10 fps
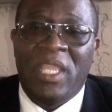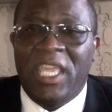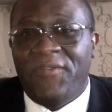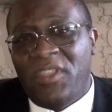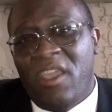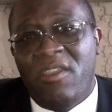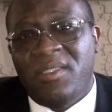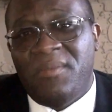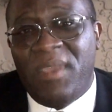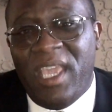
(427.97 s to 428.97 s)
If there are
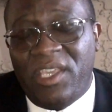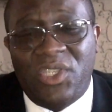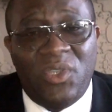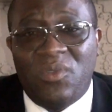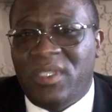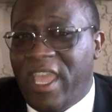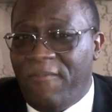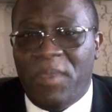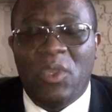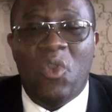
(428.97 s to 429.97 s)
some issues that
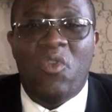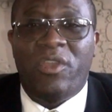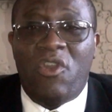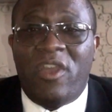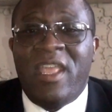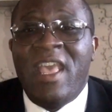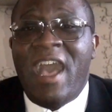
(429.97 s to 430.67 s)
have been going on,